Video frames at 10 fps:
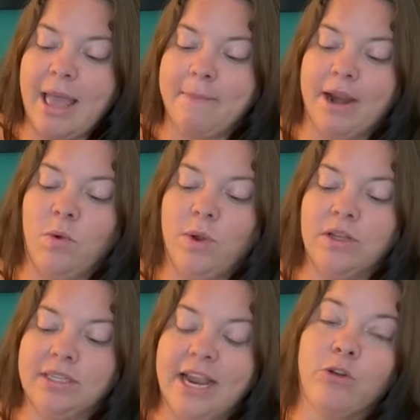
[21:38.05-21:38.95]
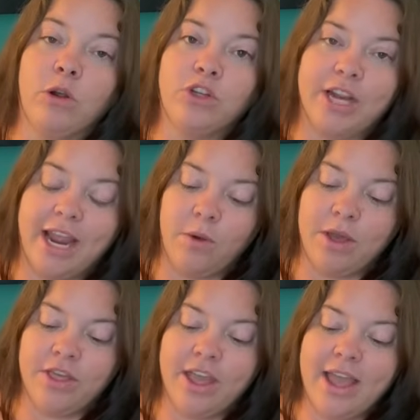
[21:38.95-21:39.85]
but I will say crocheting
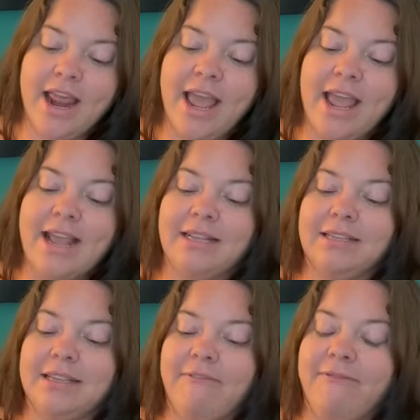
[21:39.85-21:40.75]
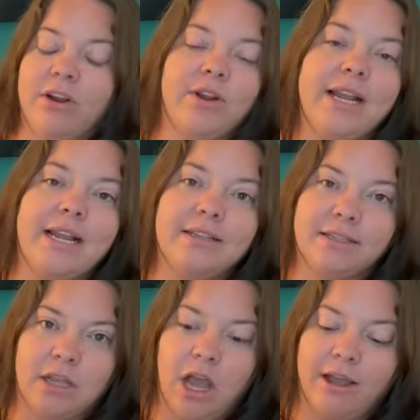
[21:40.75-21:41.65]
with it is very
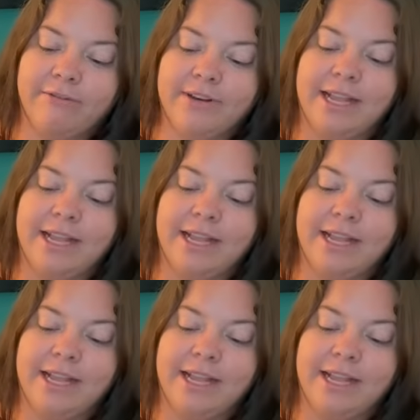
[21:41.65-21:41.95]
soft,